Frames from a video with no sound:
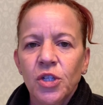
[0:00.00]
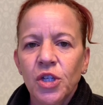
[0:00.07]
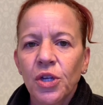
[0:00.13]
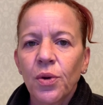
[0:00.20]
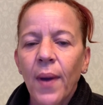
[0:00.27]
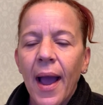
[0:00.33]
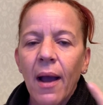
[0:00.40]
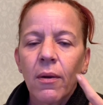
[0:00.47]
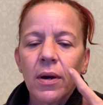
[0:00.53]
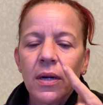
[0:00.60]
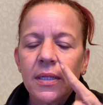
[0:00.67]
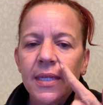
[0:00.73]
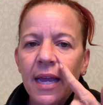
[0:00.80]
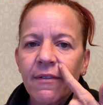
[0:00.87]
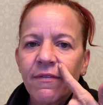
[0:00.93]
2
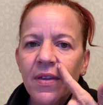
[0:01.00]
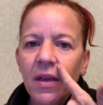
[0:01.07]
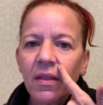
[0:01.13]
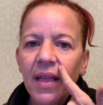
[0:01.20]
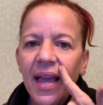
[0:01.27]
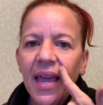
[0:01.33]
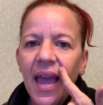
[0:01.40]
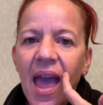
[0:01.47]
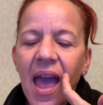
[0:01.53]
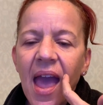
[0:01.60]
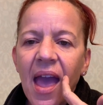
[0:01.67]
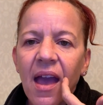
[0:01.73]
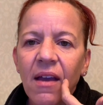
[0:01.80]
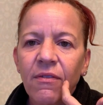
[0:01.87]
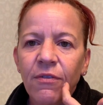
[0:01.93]
hours, I feel like
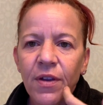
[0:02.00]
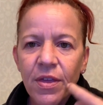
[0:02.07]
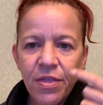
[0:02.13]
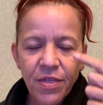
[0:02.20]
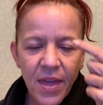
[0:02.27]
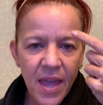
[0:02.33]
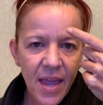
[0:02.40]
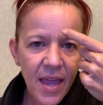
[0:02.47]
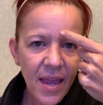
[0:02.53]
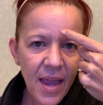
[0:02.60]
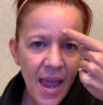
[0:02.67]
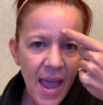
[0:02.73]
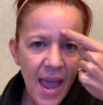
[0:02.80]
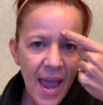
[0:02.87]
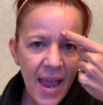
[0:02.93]

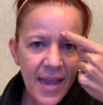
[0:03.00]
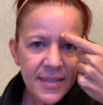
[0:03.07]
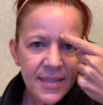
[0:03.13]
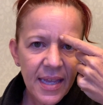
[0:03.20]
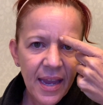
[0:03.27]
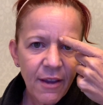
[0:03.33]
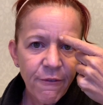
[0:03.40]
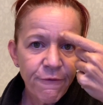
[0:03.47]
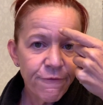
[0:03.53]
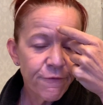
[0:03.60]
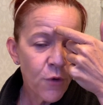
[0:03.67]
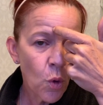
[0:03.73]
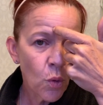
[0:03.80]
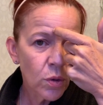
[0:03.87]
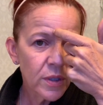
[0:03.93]
everything has like
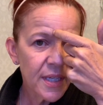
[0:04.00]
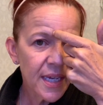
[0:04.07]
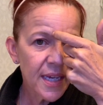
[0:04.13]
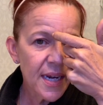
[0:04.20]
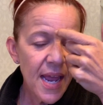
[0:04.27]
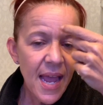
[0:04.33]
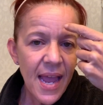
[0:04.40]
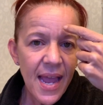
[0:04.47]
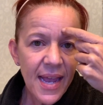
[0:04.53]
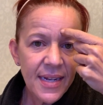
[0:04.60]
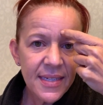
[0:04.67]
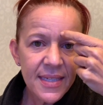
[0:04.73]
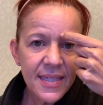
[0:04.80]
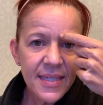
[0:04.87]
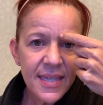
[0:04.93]
folded
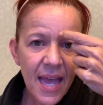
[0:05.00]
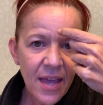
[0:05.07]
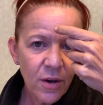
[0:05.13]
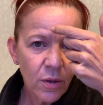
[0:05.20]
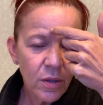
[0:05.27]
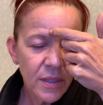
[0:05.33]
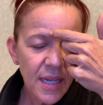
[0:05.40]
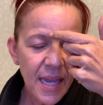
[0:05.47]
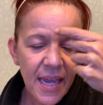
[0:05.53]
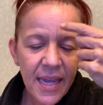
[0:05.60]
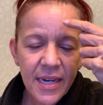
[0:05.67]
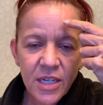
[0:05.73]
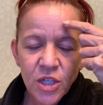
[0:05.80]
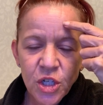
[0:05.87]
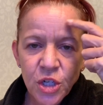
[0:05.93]
and settled
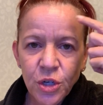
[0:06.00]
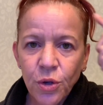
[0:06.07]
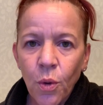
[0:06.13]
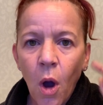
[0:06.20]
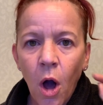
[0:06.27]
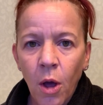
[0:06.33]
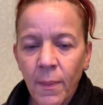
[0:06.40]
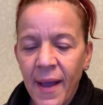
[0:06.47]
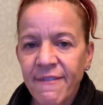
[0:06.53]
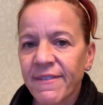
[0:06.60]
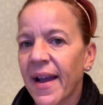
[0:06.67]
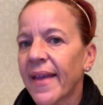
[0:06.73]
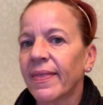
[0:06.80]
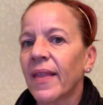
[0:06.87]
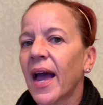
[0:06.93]
into all my
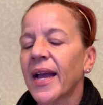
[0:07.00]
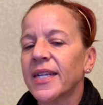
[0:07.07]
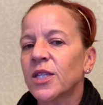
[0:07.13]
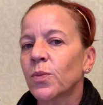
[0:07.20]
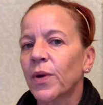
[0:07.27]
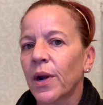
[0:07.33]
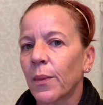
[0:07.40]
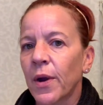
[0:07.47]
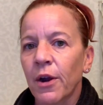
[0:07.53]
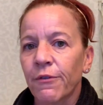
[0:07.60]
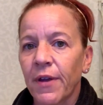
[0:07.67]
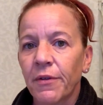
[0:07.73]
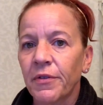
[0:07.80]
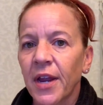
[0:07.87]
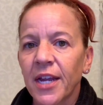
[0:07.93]
fine lines when I wear
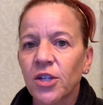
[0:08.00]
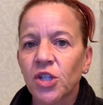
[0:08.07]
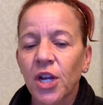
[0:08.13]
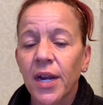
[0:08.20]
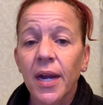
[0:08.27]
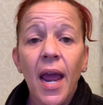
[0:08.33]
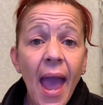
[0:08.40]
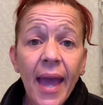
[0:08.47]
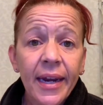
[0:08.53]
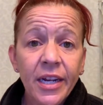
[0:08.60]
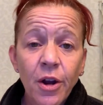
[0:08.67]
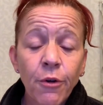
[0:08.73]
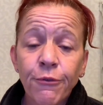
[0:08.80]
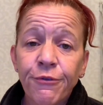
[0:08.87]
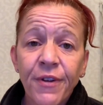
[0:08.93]
foundation. And I
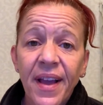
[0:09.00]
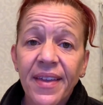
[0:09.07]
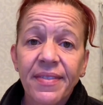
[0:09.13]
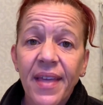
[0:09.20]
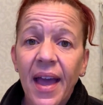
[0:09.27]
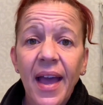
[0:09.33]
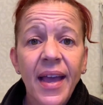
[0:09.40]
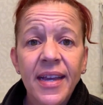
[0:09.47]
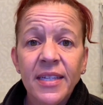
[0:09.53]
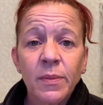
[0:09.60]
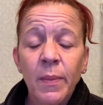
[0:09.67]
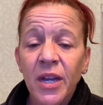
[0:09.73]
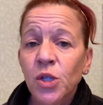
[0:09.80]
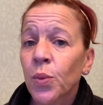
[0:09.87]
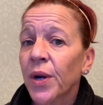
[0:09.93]
don't find that as
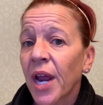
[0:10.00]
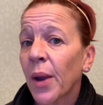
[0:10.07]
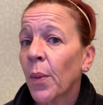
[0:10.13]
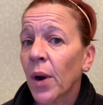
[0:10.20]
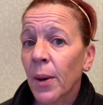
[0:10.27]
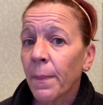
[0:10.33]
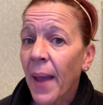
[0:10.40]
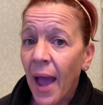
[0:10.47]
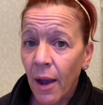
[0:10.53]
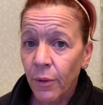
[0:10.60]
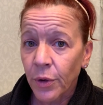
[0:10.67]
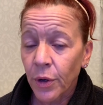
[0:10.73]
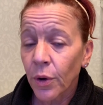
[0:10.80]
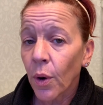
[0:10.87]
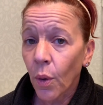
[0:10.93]
much when I wear
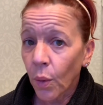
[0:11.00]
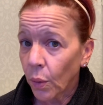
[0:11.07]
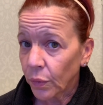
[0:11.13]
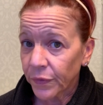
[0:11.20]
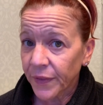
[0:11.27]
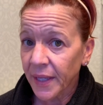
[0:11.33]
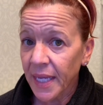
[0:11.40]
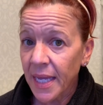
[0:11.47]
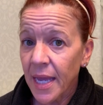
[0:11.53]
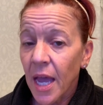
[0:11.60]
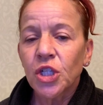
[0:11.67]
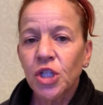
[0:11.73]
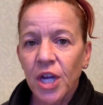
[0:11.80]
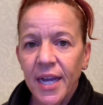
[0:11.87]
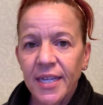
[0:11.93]
powder only,
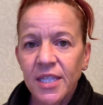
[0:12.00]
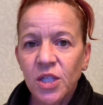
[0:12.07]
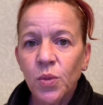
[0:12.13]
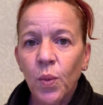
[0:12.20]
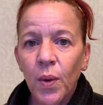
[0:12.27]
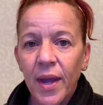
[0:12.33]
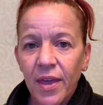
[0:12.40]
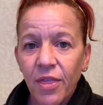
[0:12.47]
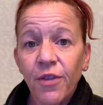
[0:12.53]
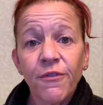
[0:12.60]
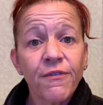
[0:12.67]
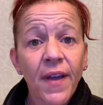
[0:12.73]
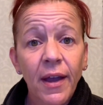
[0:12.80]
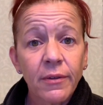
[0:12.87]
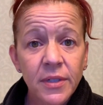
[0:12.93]
just with
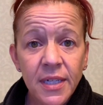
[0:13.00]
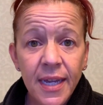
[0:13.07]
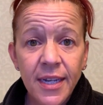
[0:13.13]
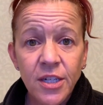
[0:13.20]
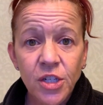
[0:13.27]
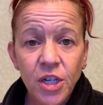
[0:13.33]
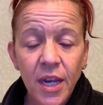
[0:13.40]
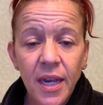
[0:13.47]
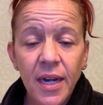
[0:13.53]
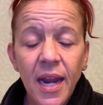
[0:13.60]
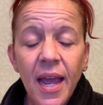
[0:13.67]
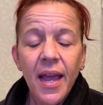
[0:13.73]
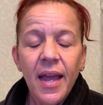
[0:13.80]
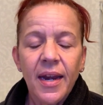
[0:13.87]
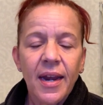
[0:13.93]
foundation.
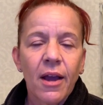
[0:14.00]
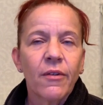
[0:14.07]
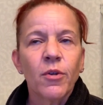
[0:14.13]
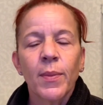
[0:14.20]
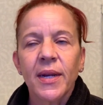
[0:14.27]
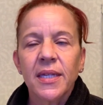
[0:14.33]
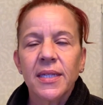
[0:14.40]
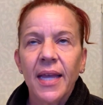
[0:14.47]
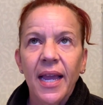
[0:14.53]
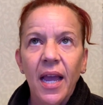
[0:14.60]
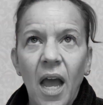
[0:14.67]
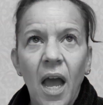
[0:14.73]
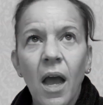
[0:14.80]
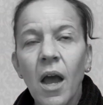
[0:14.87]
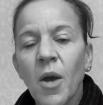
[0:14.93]
Now everybody's like,
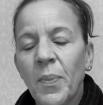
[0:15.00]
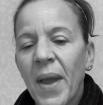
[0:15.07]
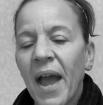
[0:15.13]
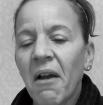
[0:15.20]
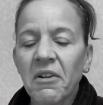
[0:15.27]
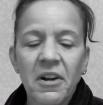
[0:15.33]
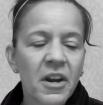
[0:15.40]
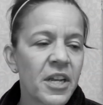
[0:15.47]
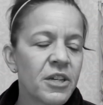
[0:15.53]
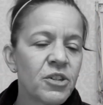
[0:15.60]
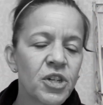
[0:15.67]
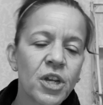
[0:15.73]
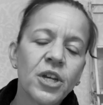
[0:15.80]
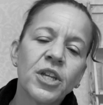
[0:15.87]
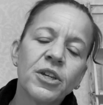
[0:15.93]
ah, powder, you
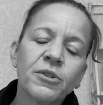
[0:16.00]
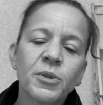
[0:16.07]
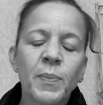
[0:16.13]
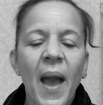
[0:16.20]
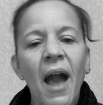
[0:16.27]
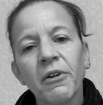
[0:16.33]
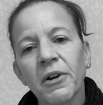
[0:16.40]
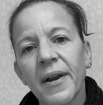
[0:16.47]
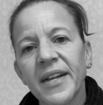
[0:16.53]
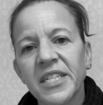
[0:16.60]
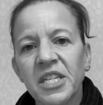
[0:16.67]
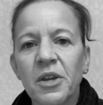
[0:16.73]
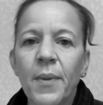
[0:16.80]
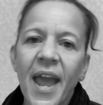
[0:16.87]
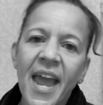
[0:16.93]
shouldn't use powder
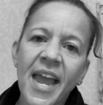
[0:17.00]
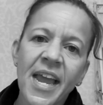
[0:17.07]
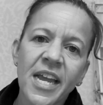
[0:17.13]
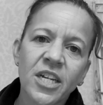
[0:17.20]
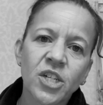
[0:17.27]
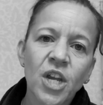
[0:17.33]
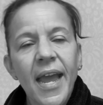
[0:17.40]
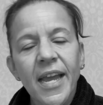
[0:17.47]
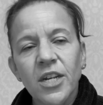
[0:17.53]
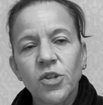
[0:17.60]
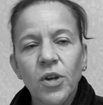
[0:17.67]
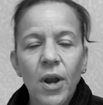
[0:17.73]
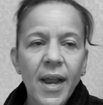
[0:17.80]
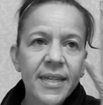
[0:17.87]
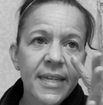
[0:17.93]
as you age. It
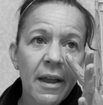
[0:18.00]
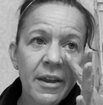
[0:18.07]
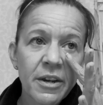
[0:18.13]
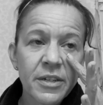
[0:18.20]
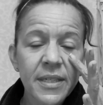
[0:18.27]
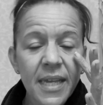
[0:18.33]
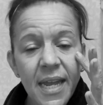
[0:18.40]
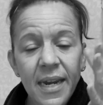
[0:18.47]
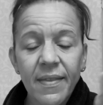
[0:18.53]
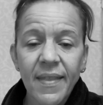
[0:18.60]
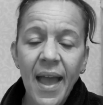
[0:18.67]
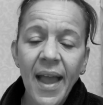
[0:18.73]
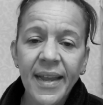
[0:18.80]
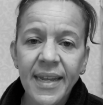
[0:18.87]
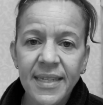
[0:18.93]
dries out your skin and
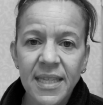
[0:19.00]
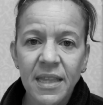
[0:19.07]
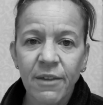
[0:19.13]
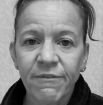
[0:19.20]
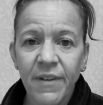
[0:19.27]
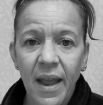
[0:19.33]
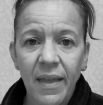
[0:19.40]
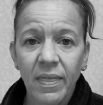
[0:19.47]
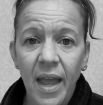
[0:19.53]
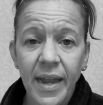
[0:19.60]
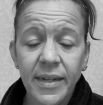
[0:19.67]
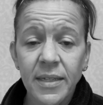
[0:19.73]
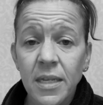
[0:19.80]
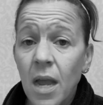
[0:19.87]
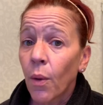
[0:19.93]
that gets in the fine
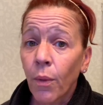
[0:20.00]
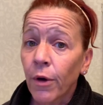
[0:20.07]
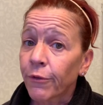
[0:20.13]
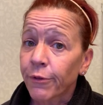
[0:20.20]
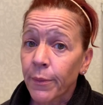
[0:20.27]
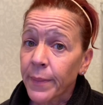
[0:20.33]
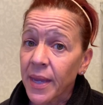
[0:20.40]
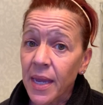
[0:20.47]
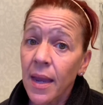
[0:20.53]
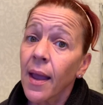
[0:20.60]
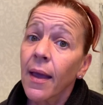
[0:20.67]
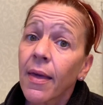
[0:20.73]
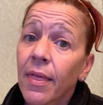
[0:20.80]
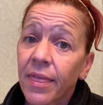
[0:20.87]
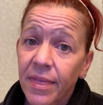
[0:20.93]
lines. Well, for me,
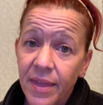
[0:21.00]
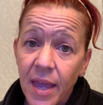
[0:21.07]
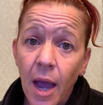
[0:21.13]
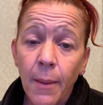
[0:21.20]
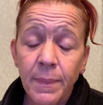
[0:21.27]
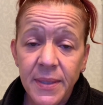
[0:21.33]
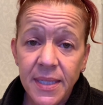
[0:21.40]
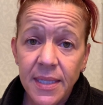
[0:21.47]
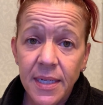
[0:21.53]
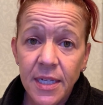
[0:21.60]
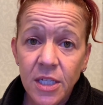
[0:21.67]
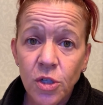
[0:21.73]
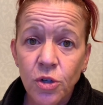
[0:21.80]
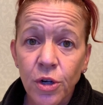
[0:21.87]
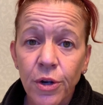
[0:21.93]
the opposite
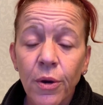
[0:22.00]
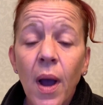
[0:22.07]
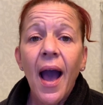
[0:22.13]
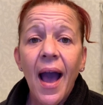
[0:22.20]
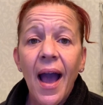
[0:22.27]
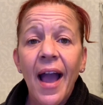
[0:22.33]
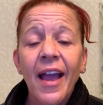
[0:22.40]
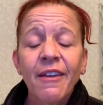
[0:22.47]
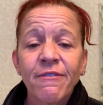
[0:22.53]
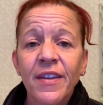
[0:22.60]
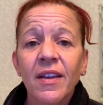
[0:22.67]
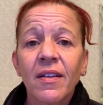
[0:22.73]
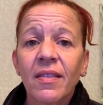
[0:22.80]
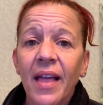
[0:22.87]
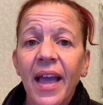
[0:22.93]
is true. I
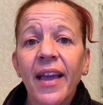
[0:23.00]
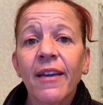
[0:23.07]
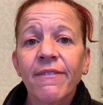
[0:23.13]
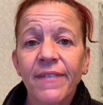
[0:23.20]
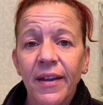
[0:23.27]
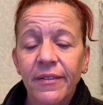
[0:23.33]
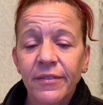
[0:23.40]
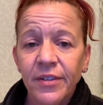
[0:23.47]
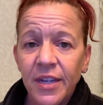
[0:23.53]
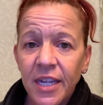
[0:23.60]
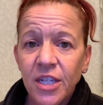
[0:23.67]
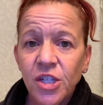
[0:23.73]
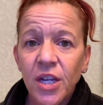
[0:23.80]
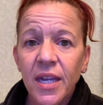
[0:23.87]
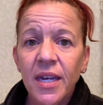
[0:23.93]
feel like
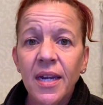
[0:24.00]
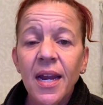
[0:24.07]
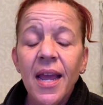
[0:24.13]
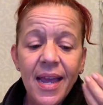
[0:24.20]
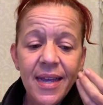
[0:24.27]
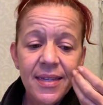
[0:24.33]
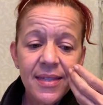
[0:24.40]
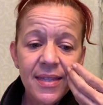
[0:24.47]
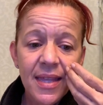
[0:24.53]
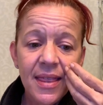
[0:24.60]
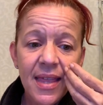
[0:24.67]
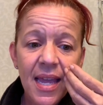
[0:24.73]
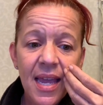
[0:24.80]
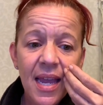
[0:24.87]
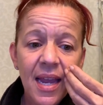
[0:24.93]
foundation is the
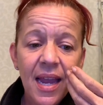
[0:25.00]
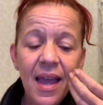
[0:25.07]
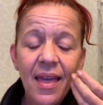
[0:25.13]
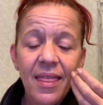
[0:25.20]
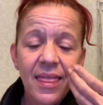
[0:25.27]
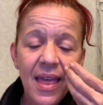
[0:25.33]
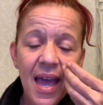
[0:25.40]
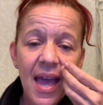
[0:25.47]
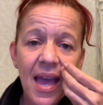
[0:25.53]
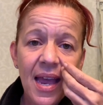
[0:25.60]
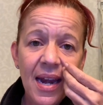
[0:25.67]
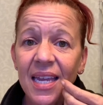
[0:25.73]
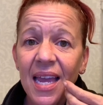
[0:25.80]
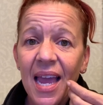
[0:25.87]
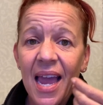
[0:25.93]
thing
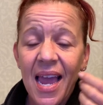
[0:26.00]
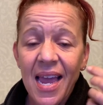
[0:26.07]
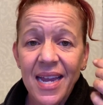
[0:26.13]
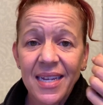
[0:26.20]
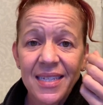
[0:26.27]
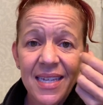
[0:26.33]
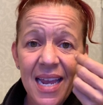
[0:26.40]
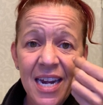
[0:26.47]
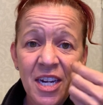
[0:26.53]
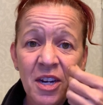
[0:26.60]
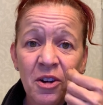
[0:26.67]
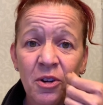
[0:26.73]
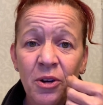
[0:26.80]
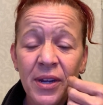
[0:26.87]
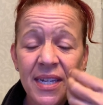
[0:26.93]
that cakes and
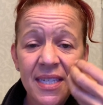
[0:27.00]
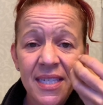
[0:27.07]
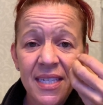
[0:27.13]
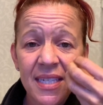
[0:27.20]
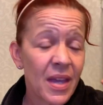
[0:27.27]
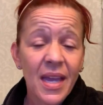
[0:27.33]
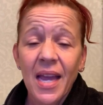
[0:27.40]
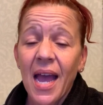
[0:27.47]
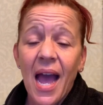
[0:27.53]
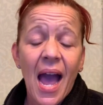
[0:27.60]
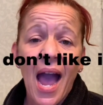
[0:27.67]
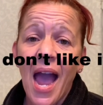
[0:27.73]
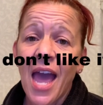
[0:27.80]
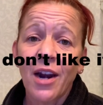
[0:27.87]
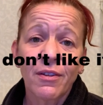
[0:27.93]
creases.
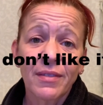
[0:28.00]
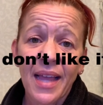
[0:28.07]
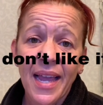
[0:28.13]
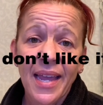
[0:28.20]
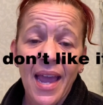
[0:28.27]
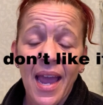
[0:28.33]
I don't like